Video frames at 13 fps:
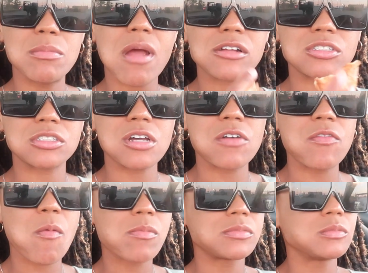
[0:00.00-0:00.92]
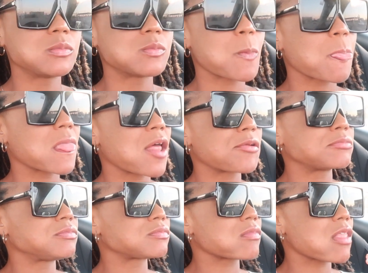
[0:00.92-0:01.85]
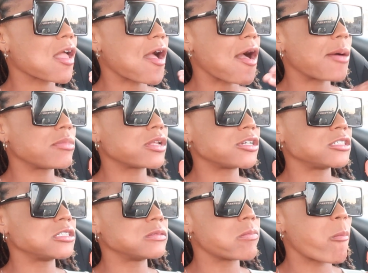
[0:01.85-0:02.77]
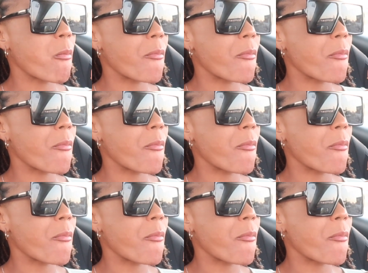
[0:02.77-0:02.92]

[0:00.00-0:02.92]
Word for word: myself like i'm learning